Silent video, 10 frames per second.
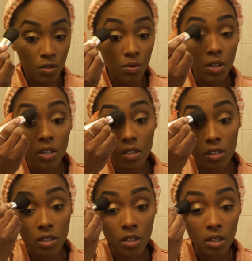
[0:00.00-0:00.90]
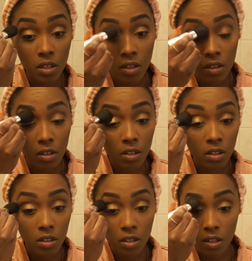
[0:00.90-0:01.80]
do this
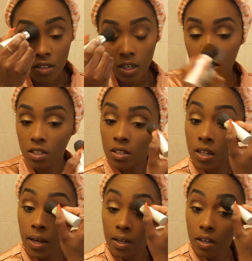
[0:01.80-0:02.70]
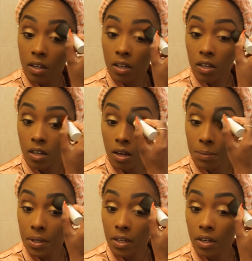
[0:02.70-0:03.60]
because I just like up
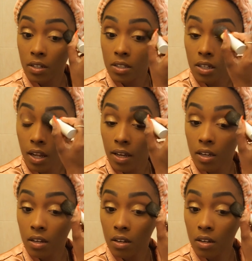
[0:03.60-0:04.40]
here to like